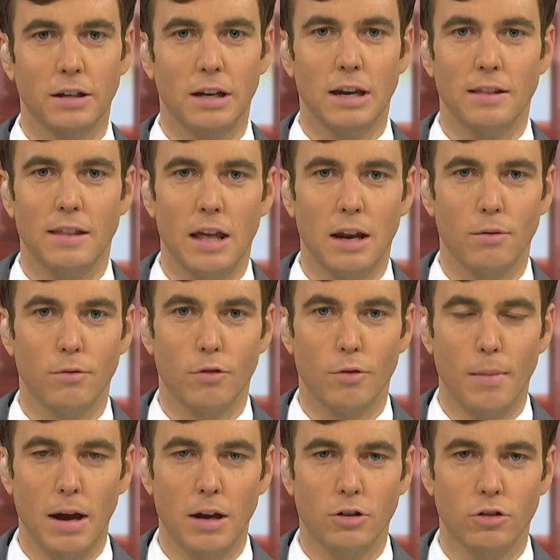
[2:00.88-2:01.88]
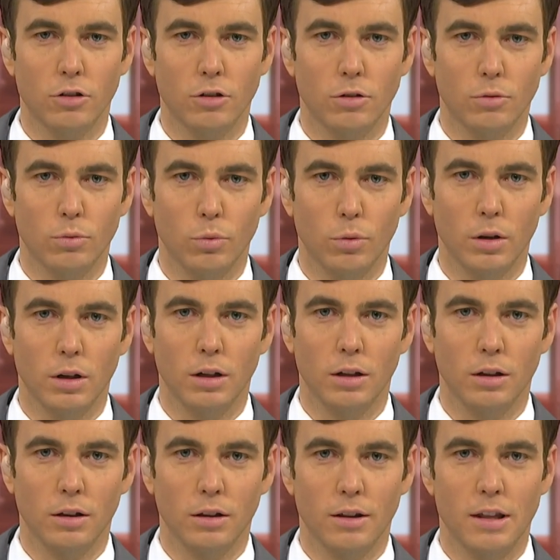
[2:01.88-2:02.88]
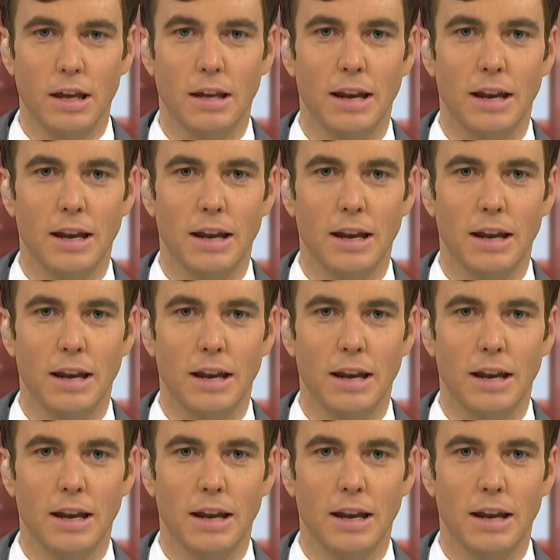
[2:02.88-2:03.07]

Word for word: to get that information? Will the